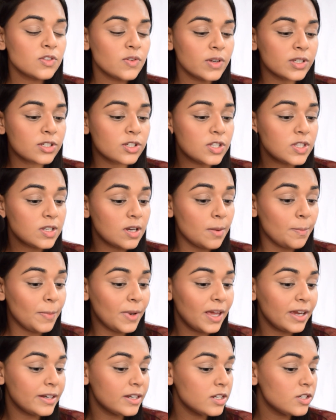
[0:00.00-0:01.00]
Just
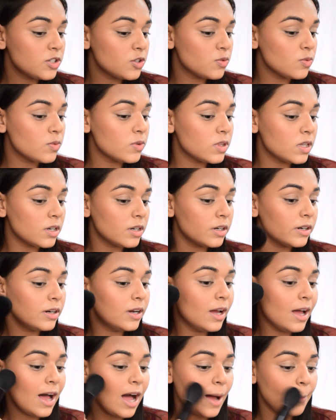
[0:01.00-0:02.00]
applied it to the
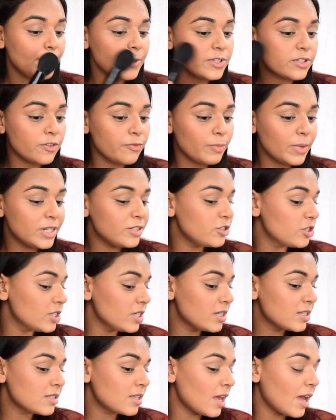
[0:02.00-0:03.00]
apples of my
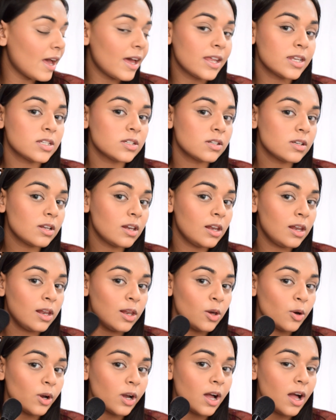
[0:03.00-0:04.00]
cheeks and
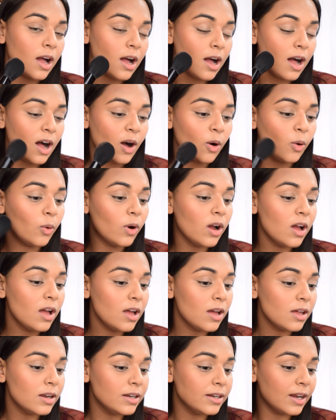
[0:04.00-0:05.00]
look how
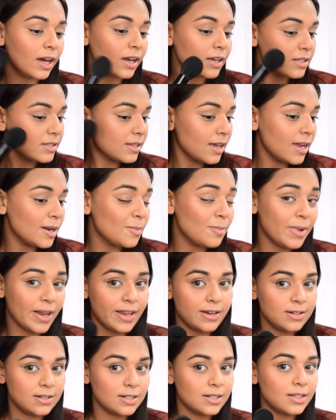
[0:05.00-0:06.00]
nice and
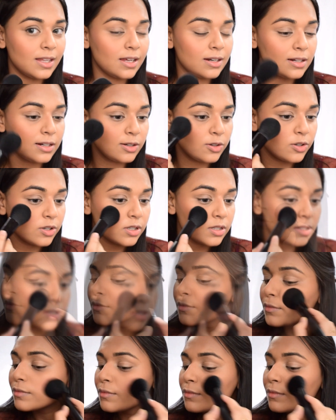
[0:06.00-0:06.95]
blended that looks.